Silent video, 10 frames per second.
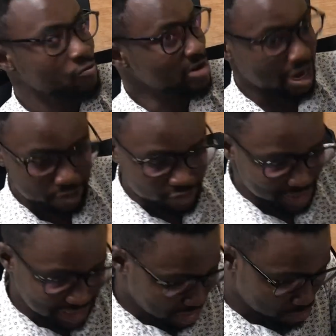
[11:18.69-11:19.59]
We are going to
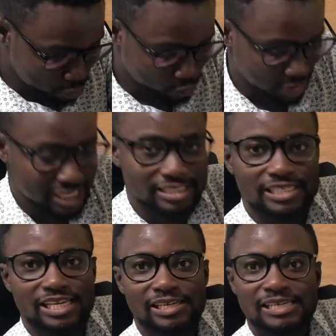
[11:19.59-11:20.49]
be terrible for, let's
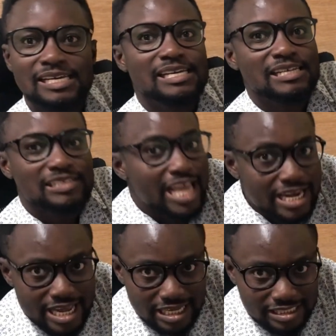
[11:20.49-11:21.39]
say,
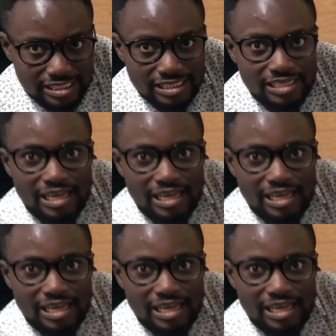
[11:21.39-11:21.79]
10 years.